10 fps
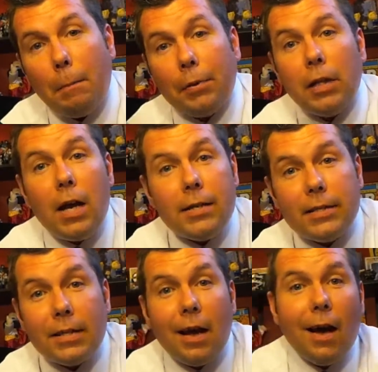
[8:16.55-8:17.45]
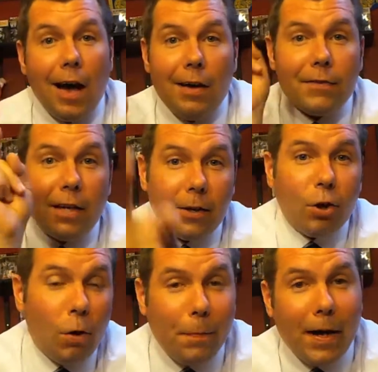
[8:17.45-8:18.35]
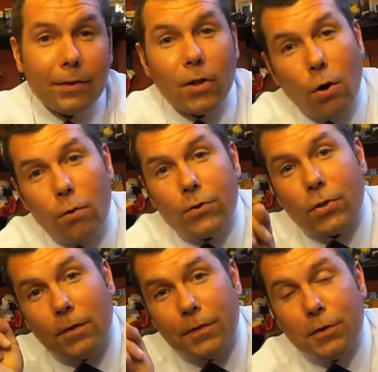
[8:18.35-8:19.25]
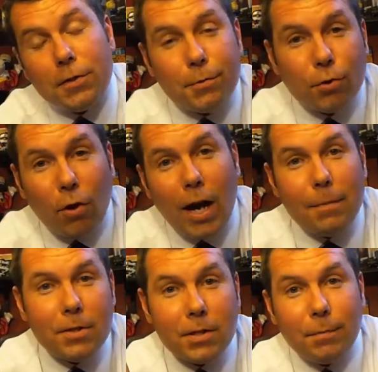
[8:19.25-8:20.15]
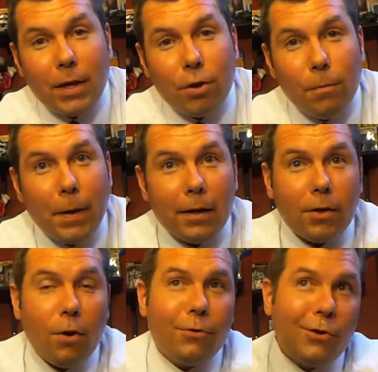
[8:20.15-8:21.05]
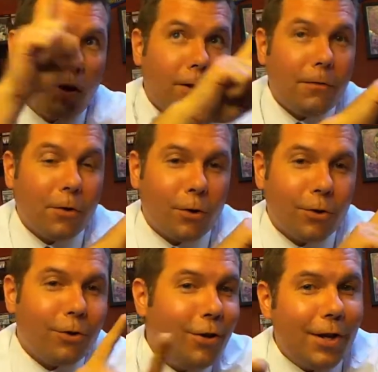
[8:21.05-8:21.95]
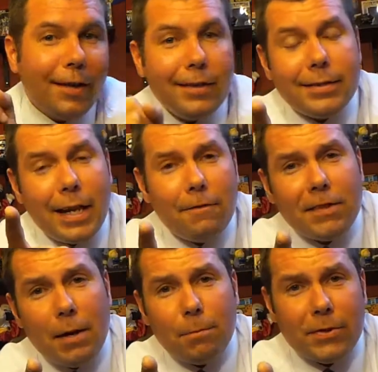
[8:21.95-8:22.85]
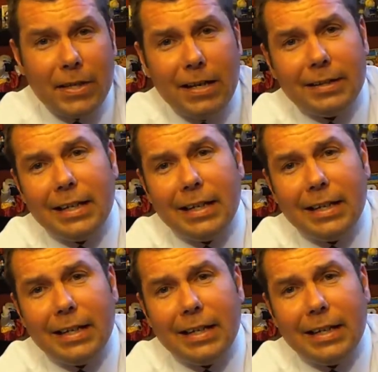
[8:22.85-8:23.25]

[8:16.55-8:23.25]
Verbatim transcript: Plus, I've got a coupon code, so if you subscribe using my coupon code Nerfherder, you save 10%.